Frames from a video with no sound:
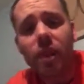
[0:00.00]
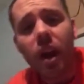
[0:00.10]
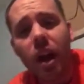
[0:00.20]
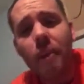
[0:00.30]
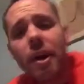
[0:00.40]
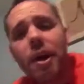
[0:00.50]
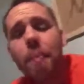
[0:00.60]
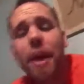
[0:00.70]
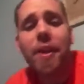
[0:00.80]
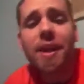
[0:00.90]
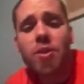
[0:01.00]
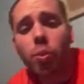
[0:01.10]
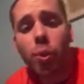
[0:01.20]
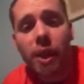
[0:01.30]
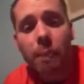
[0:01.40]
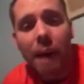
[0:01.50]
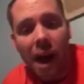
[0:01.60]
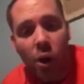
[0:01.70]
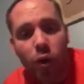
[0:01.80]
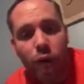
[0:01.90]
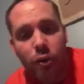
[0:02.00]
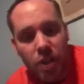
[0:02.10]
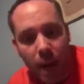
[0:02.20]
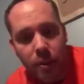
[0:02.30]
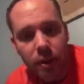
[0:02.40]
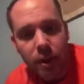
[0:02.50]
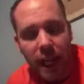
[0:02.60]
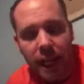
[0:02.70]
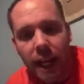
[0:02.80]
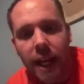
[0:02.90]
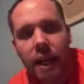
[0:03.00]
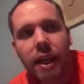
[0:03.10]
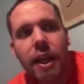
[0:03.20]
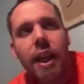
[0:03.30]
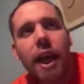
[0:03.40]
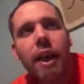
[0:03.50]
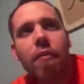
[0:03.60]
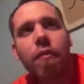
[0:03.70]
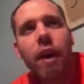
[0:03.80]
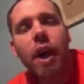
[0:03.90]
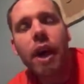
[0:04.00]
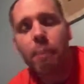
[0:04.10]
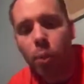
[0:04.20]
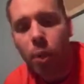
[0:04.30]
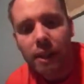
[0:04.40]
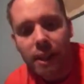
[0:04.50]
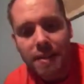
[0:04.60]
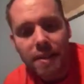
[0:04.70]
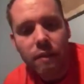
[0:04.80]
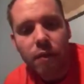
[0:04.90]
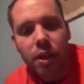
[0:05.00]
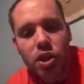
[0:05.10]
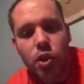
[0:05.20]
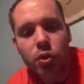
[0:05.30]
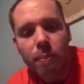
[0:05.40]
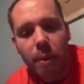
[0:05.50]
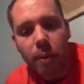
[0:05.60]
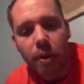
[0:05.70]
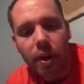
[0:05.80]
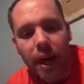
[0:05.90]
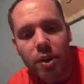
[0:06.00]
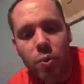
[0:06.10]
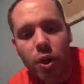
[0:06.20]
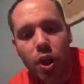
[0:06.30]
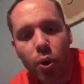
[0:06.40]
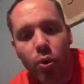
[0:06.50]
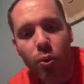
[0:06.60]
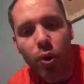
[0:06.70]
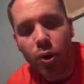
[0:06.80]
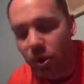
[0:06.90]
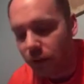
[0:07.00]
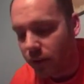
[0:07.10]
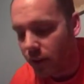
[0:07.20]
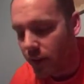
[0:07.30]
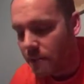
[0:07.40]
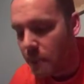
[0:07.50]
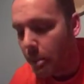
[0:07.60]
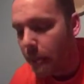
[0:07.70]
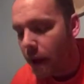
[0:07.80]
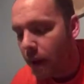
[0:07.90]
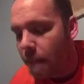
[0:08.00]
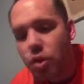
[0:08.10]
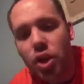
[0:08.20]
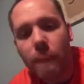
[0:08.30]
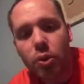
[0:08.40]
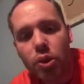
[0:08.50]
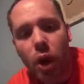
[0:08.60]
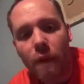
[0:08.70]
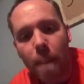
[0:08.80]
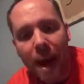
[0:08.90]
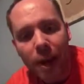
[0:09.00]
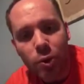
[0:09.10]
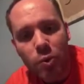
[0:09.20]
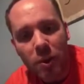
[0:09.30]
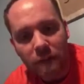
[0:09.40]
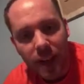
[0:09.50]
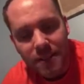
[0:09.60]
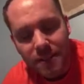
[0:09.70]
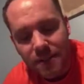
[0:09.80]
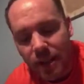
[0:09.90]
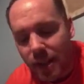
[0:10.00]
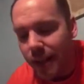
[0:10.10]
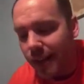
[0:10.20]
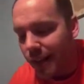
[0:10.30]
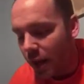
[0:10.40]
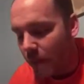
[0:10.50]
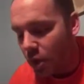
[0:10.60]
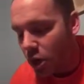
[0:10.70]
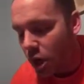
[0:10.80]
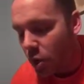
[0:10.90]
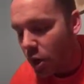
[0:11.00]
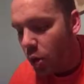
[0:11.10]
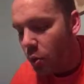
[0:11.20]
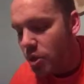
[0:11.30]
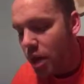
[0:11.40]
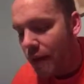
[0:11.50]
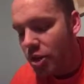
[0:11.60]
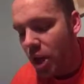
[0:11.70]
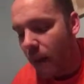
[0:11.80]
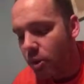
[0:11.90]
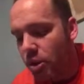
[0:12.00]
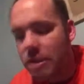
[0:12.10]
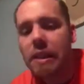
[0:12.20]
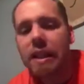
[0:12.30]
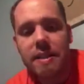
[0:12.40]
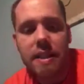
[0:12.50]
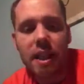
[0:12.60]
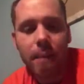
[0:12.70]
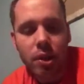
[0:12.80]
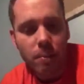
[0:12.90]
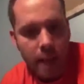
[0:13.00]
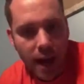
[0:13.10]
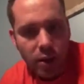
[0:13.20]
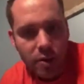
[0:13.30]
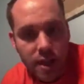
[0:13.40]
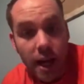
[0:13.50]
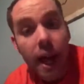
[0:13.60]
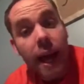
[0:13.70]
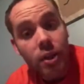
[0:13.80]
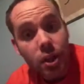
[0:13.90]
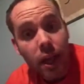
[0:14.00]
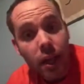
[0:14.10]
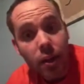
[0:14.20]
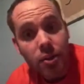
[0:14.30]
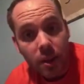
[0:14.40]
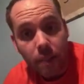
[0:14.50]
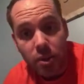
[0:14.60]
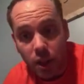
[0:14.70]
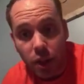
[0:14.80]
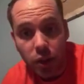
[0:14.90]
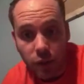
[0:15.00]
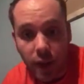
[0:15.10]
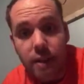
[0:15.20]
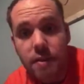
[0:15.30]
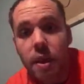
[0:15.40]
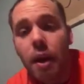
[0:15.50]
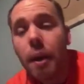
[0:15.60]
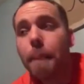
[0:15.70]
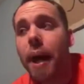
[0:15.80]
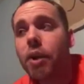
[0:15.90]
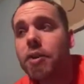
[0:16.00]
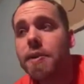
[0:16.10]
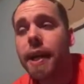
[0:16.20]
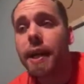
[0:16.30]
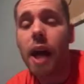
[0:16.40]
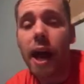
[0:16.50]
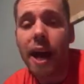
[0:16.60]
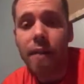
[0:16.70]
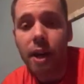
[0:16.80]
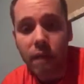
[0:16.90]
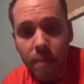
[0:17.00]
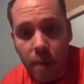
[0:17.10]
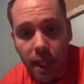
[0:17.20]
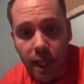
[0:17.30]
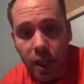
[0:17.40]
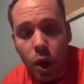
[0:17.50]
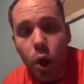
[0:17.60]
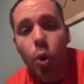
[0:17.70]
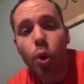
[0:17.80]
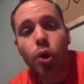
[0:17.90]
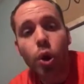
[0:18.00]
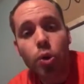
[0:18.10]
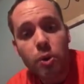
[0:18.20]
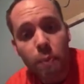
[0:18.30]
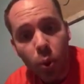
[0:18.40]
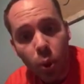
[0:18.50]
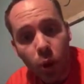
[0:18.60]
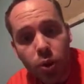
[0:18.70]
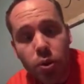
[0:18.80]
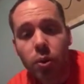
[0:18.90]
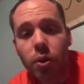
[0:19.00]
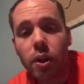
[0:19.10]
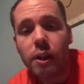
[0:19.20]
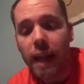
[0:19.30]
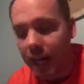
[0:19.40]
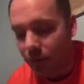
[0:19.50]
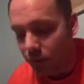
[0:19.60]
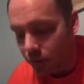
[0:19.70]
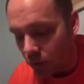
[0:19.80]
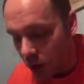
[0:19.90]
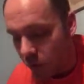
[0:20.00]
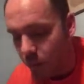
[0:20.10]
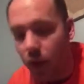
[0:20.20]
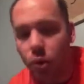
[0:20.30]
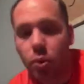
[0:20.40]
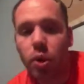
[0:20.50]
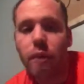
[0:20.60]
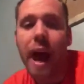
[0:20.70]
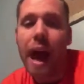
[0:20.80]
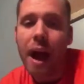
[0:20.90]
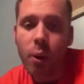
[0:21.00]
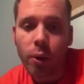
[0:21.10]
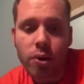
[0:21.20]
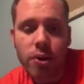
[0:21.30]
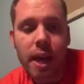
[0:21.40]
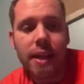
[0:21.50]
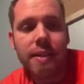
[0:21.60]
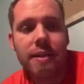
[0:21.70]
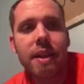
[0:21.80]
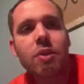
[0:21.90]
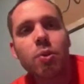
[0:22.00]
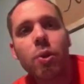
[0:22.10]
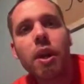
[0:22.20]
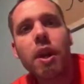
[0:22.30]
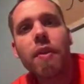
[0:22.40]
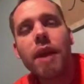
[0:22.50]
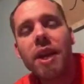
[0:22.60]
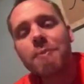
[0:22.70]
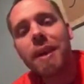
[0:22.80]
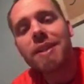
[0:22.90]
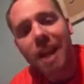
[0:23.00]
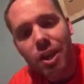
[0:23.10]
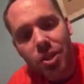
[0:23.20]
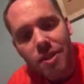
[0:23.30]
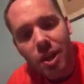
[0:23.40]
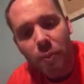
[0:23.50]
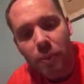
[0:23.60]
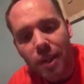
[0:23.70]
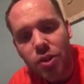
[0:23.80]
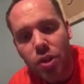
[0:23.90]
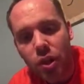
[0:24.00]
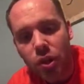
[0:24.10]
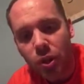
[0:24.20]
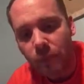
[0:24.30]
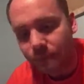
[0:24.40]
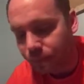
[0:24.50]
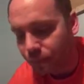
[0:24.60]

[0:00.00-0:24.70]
But I think it's a really powerful chapter and a very important lesson for us to remember as we go through and do different things. This chapter is called The Battles We Face. And we started the chapter just listing a bunch of battles that educators in particular face. Battles like not having enough money, or no support, or lack of involvement, or the hours that exist, or the expectations that are placed on you.